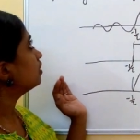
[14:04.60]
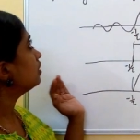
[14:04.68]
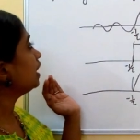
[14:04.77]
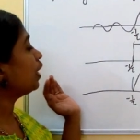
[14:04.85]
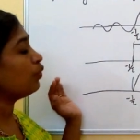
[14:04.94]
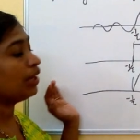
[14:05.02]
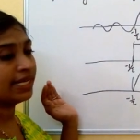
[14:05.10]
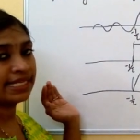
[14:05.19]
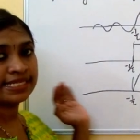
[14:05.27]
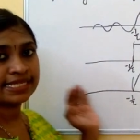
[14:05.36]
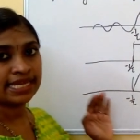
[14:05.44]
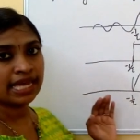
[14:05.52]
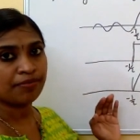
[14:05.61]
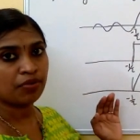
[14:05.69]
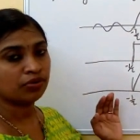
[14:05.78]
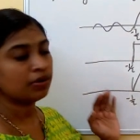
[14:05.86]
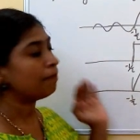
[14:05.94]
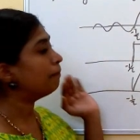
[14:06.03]
Now let us see
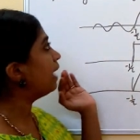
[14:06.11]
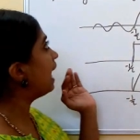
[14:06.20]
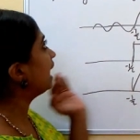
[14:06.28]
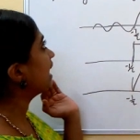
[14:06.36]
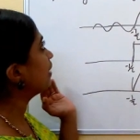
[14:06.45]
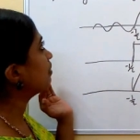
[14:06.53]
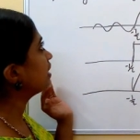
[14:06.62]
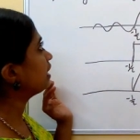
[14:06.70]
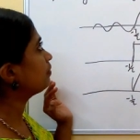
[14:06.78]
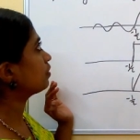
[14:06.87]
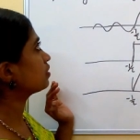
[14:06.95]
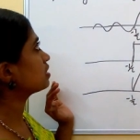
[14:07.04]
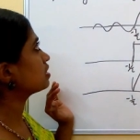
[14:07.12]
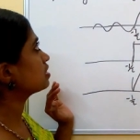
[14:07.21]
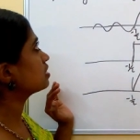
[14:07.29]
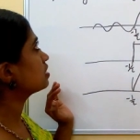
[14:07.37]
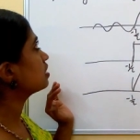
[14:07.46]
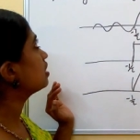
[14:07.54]
about band limiting process.